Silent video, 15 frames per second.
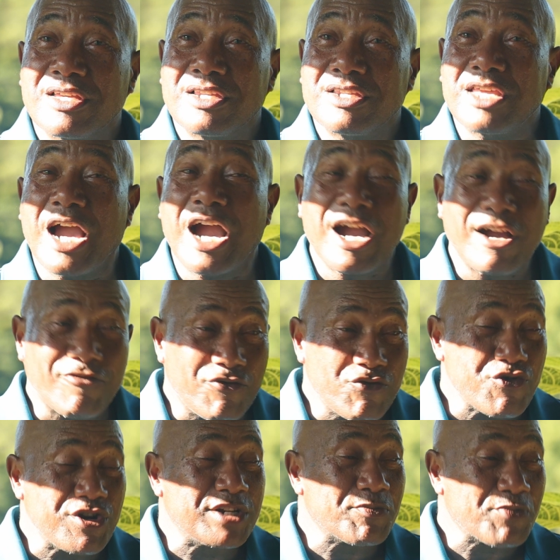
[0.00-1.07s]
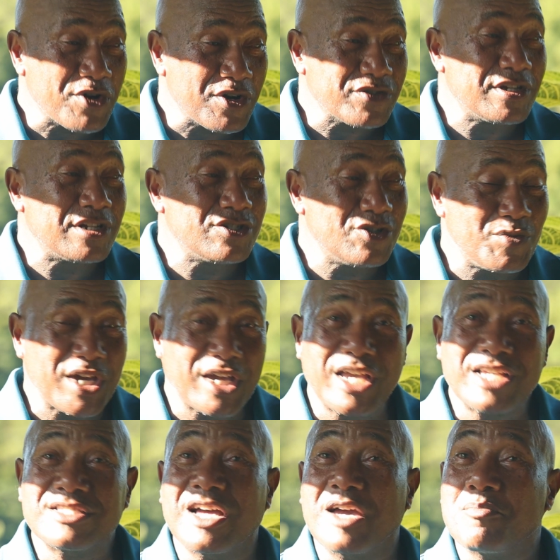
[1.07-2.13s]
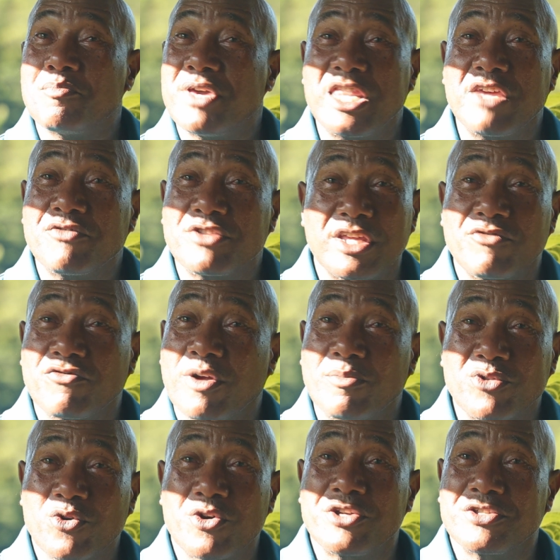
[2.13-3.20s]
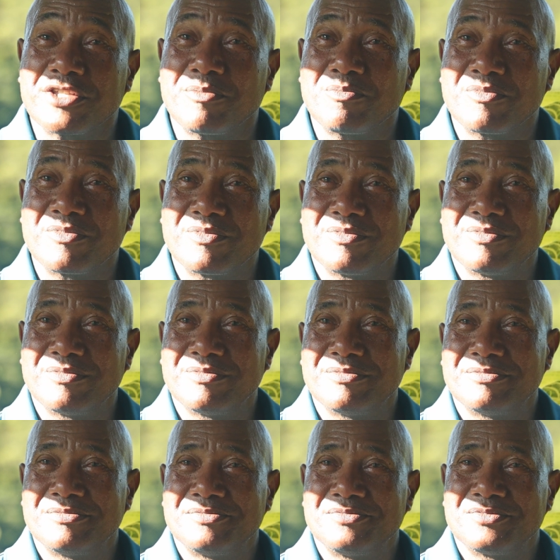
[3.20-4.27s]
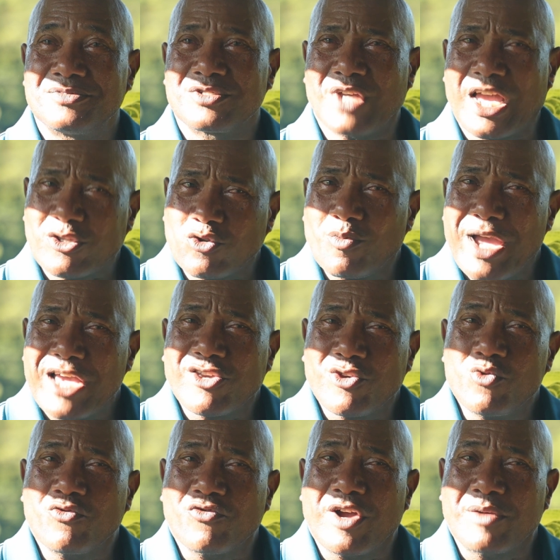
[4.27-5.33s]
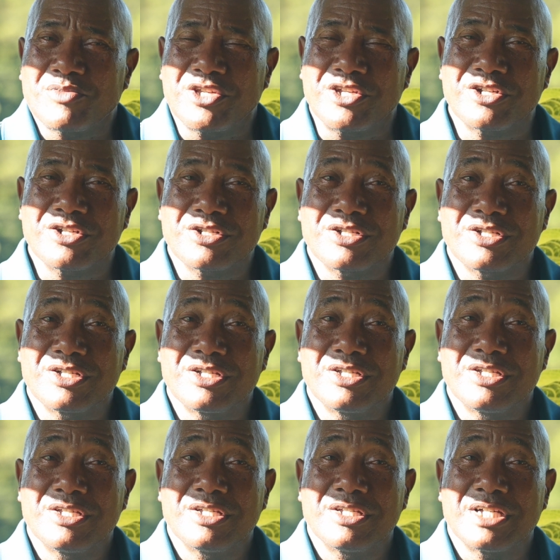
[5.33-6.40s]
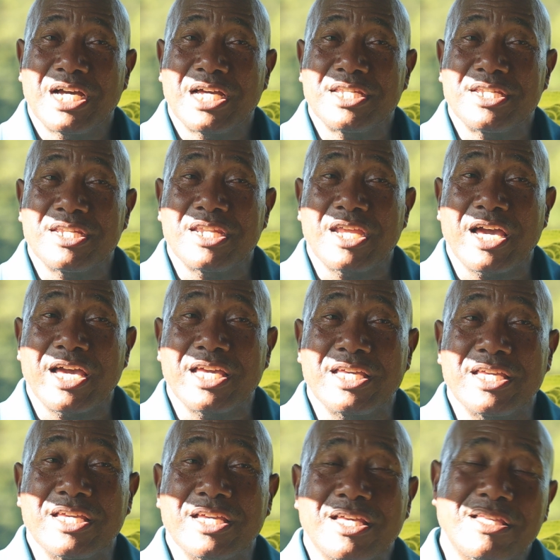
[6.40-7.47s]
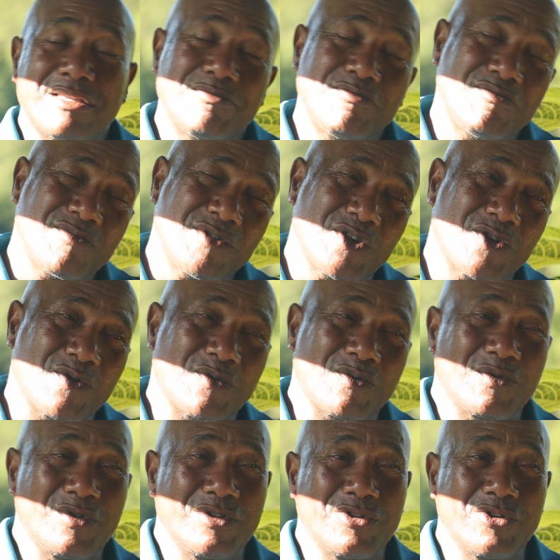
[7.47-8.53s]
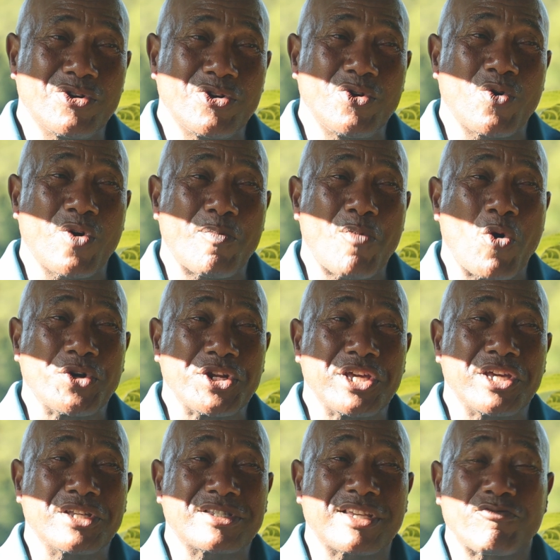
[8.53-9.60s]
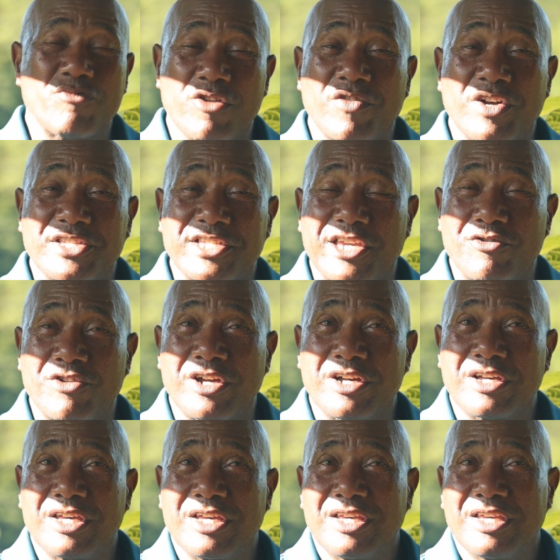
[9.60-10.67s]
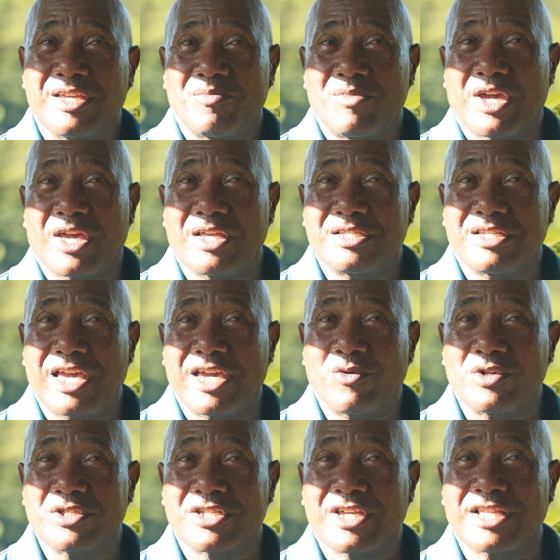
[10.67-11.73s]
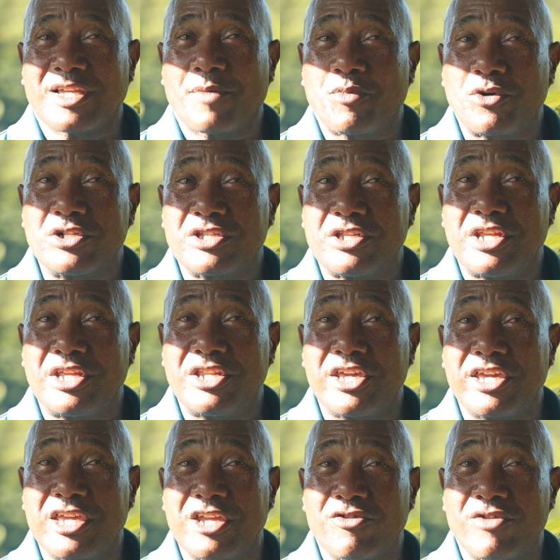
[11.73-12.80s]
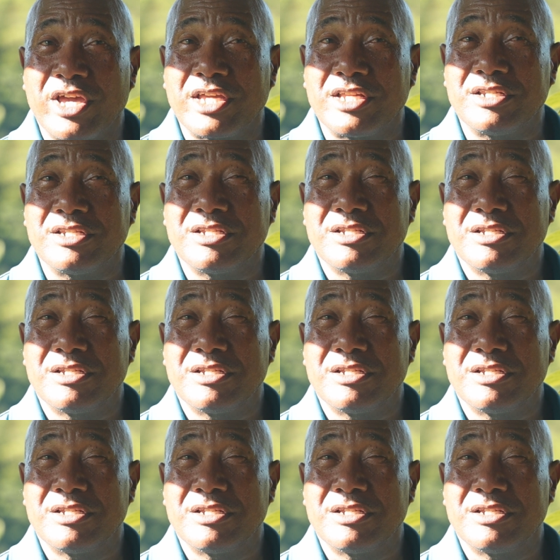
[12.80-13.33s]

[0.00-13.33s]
The average person in Jamaica is not benefiting from tourism. So I took my cue from there and I, know about the Seven Rivers area because I was catapulted in the area in